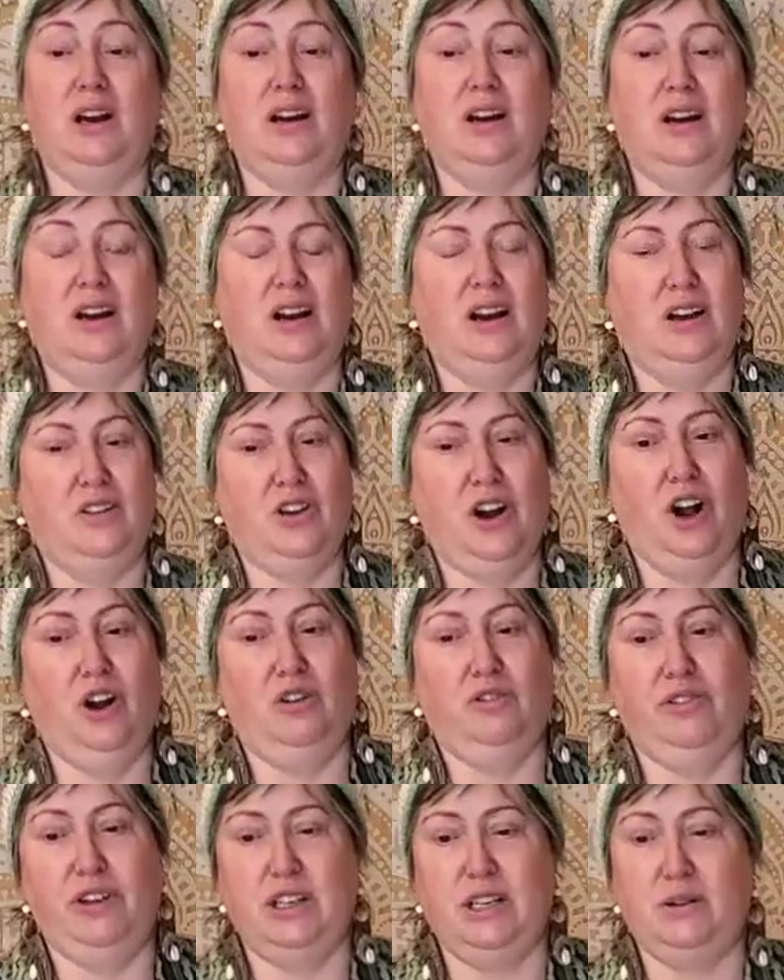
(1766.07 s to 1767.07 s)
the whole video
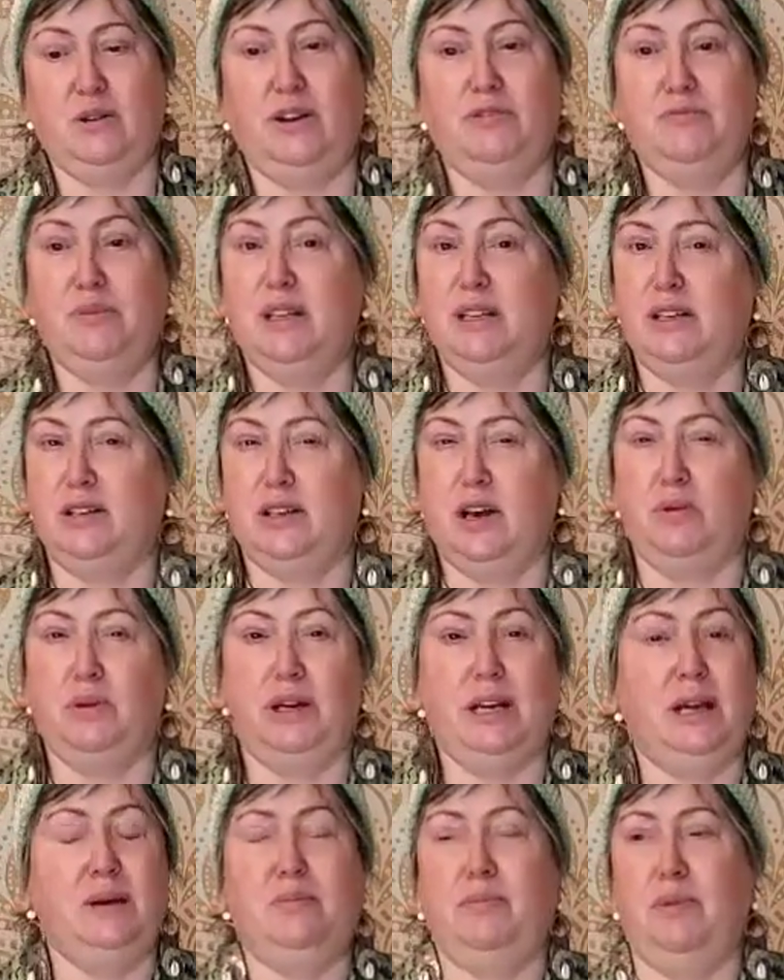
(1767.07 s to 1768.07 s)
of me sewing it
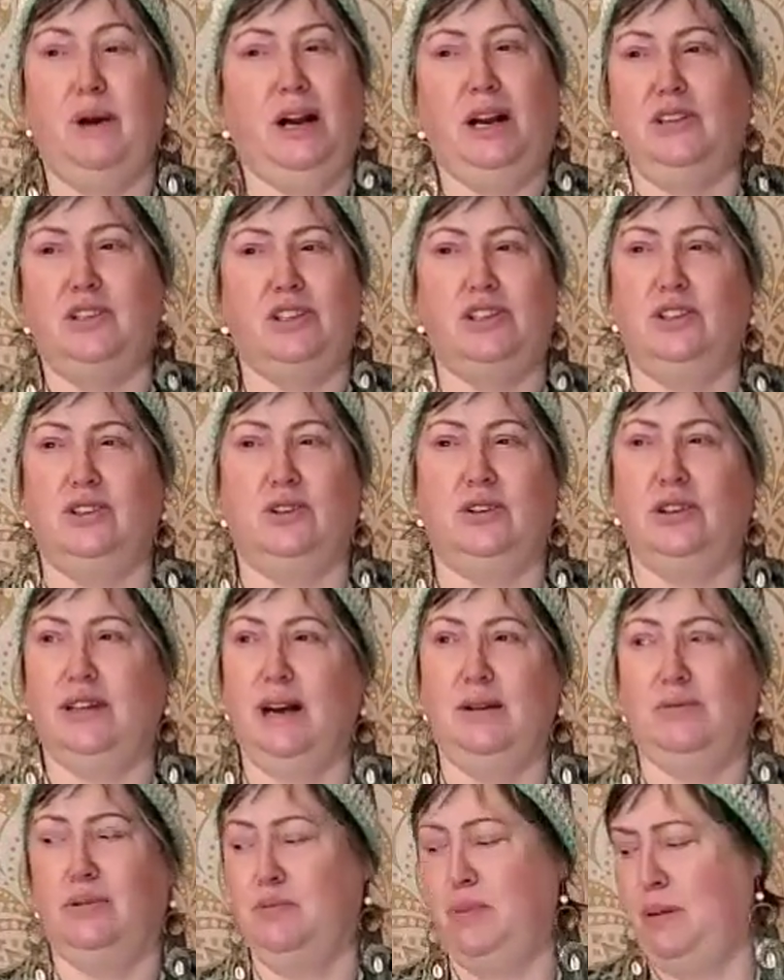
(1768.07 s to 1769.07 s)
but I just thought that would be
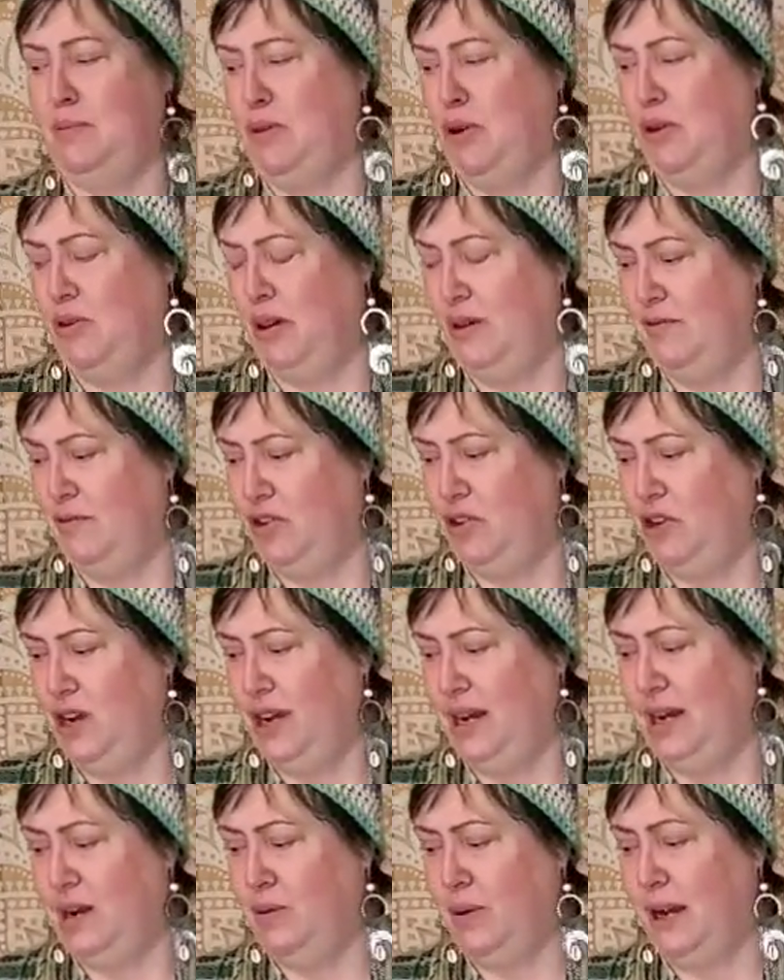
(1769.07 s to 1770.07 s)
boring for you anyway
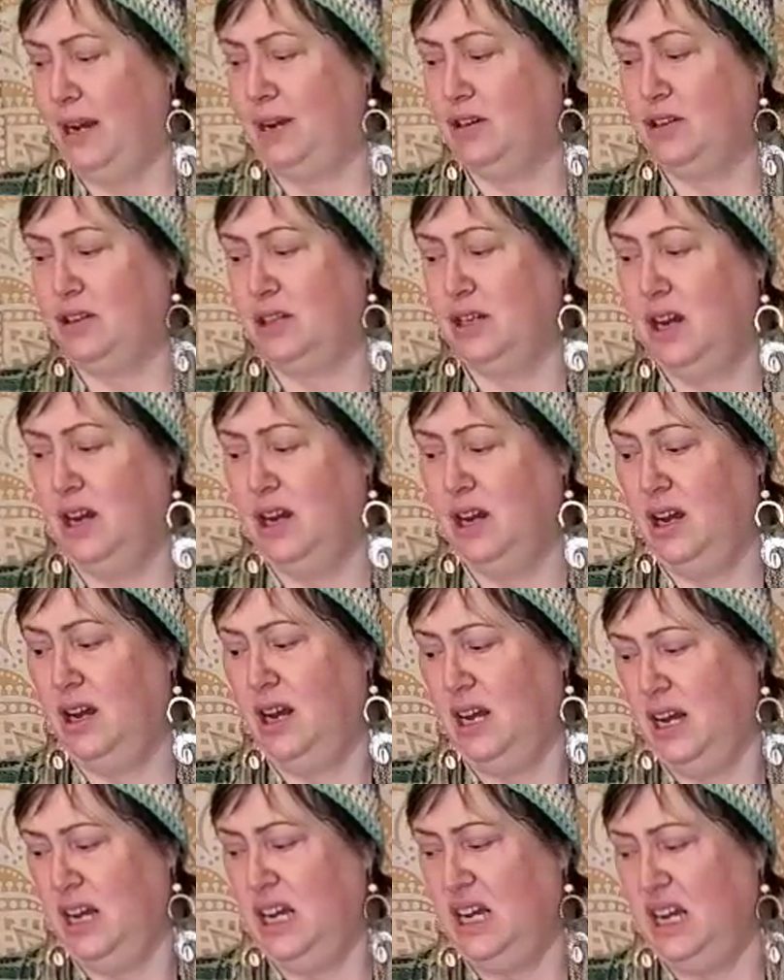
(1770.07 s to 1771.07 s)
because
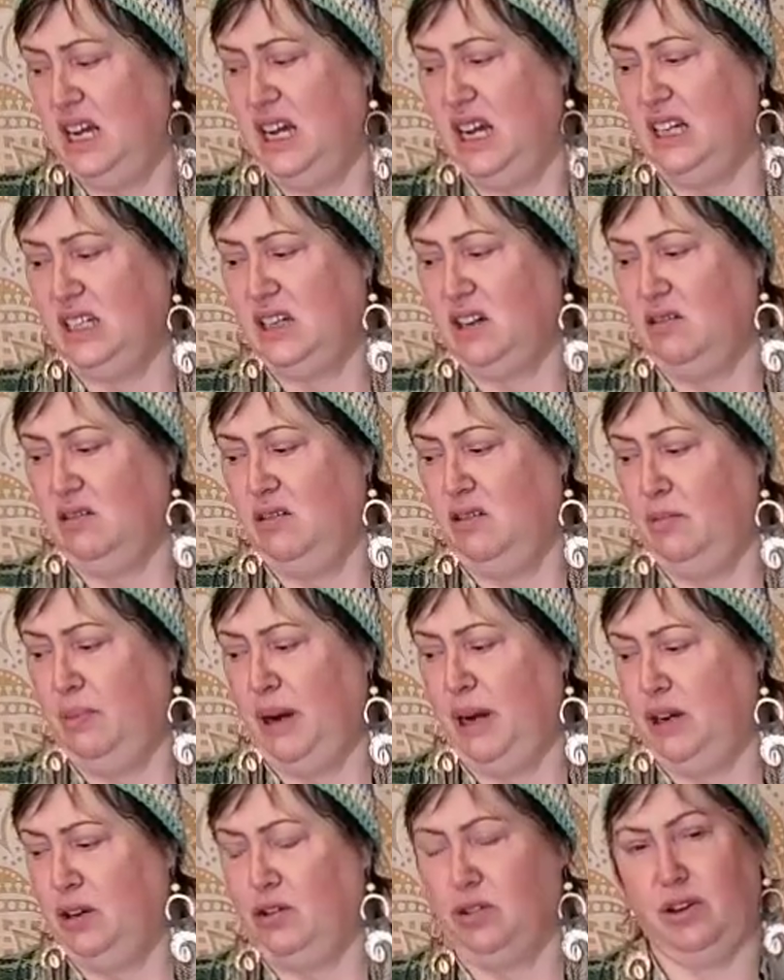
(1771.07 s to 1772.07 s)
it's got to have been a good
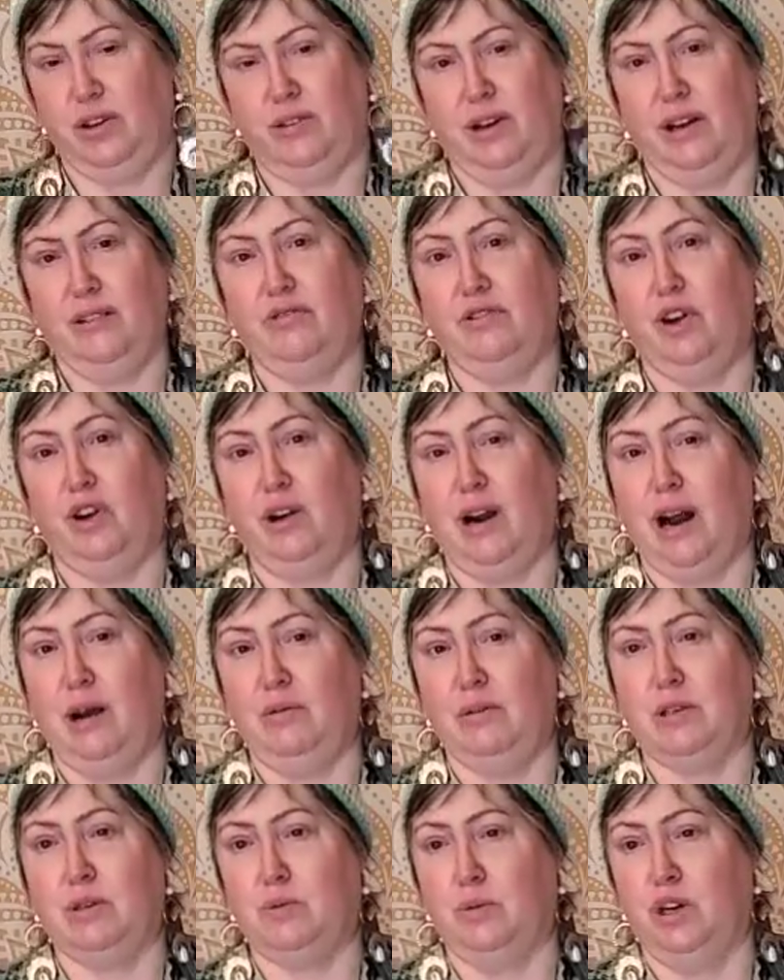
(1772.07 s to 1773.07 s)
three or four hours
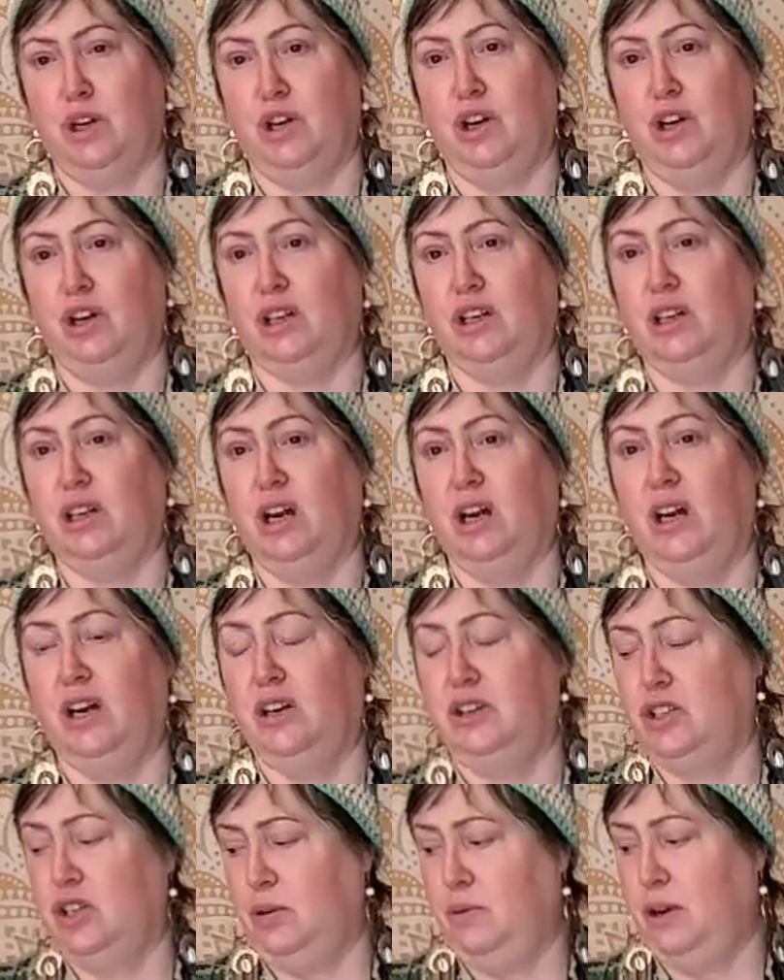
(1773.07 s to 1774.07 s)
work
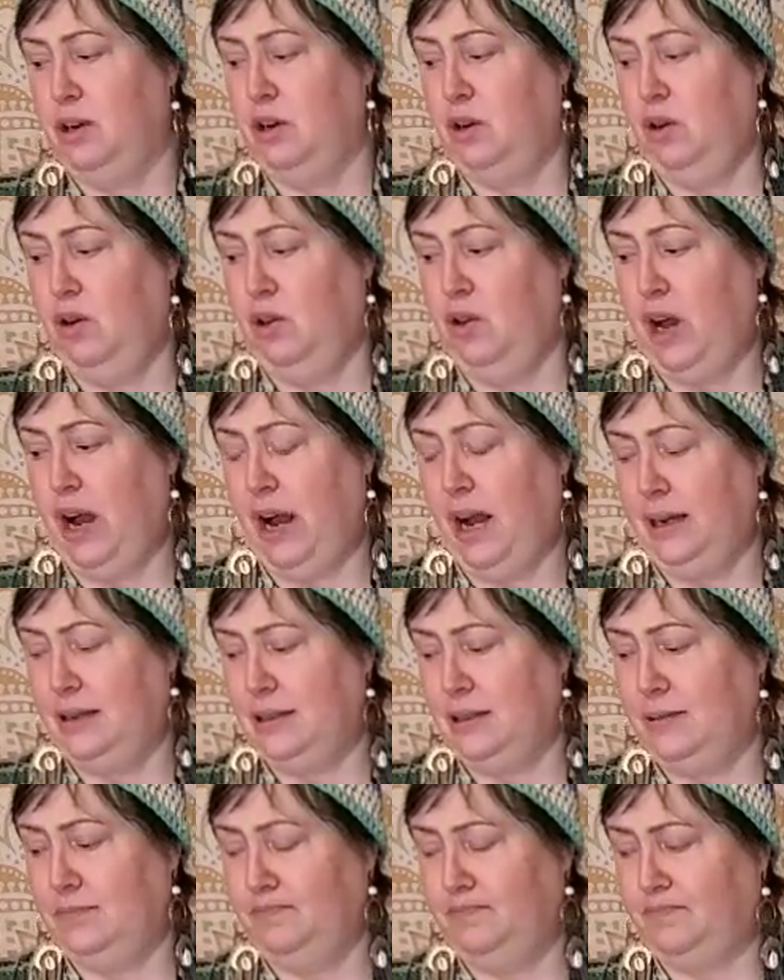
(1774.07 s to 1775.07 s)
doing all that
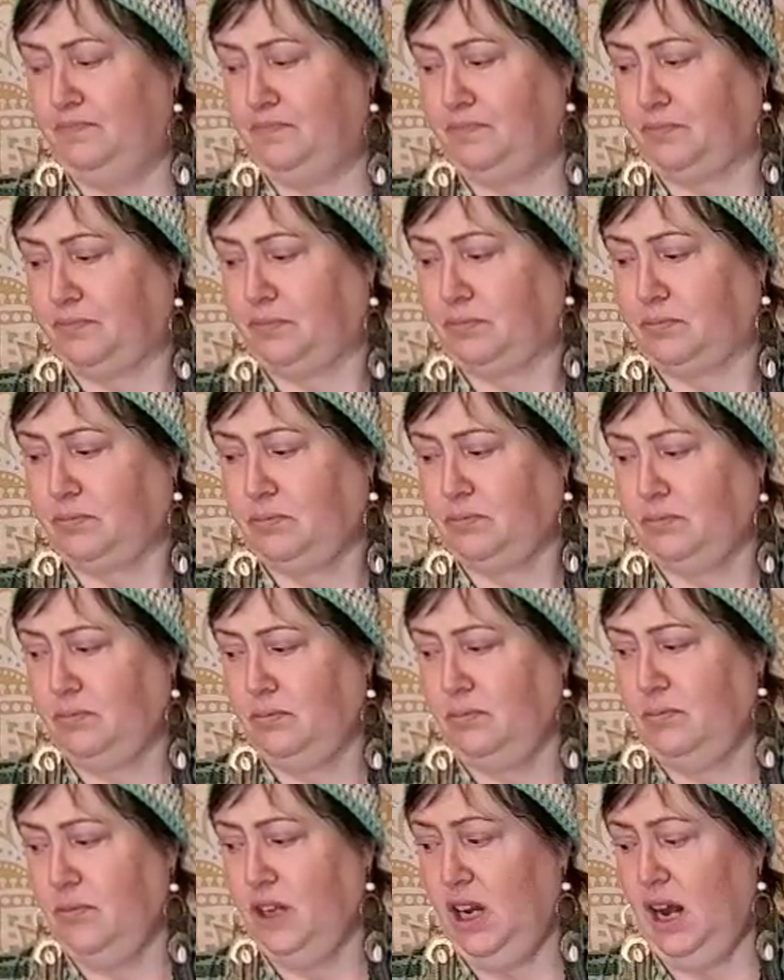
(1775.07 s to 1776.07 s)

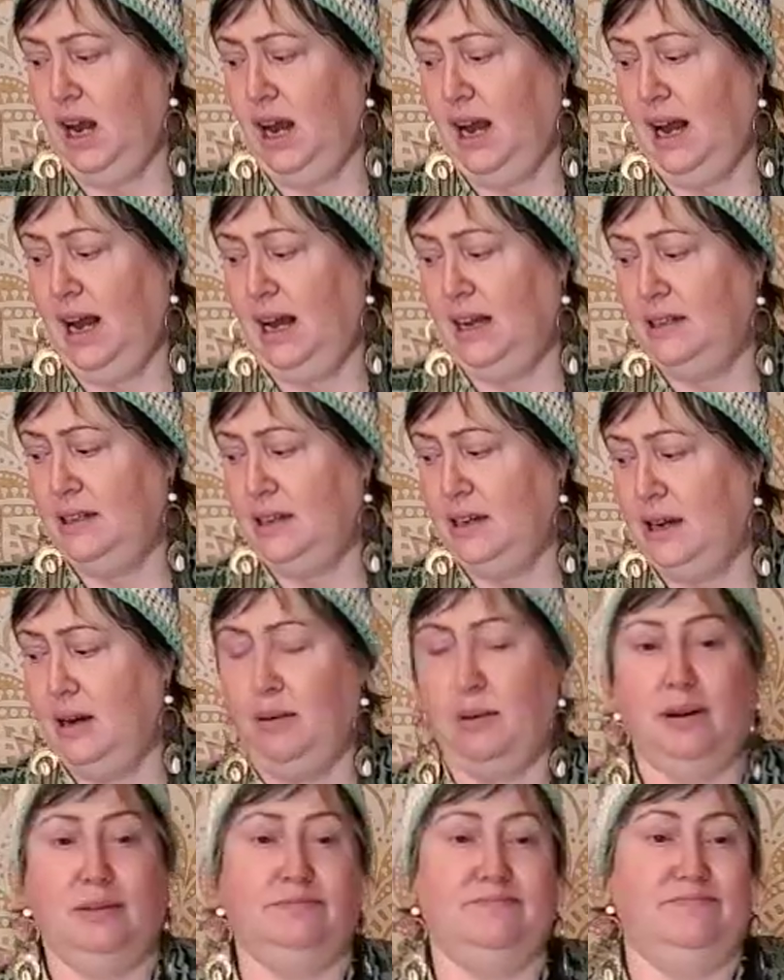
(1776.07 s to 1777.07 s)
and uh,
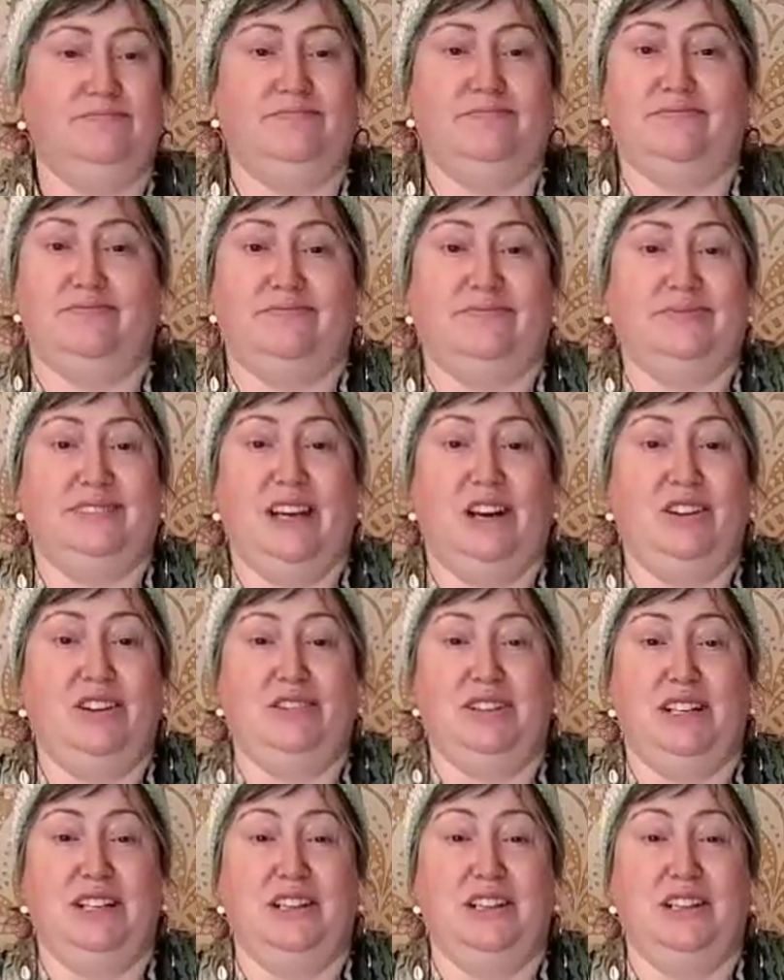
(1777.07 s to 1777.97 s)
now you've seen the,